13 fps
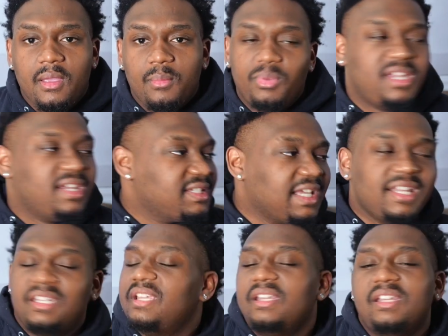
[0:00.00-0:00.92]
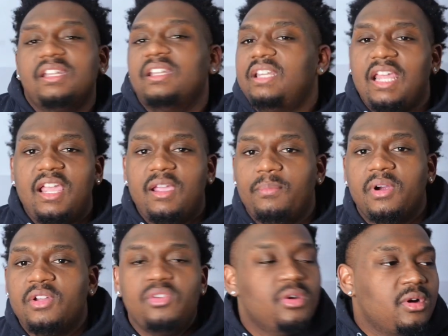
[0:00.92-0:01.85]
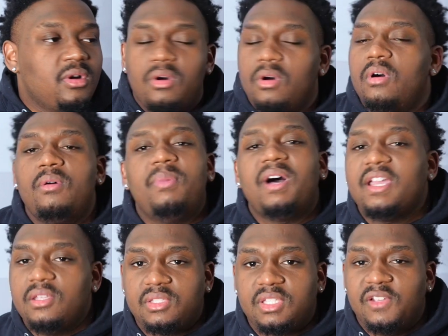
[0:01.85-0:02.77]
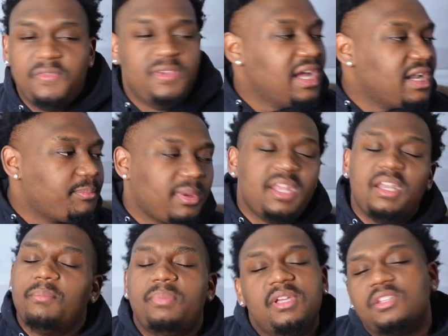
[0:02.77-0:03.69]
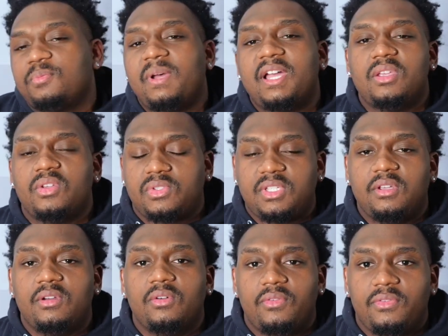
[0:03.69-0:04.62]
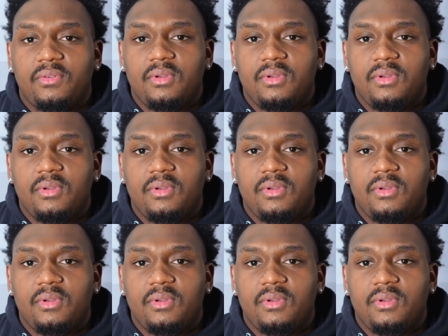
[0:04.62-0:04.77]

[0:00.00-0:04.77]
Because at the end of the day, bro, you will go home by yourself. You gotta pay the bills by yourself.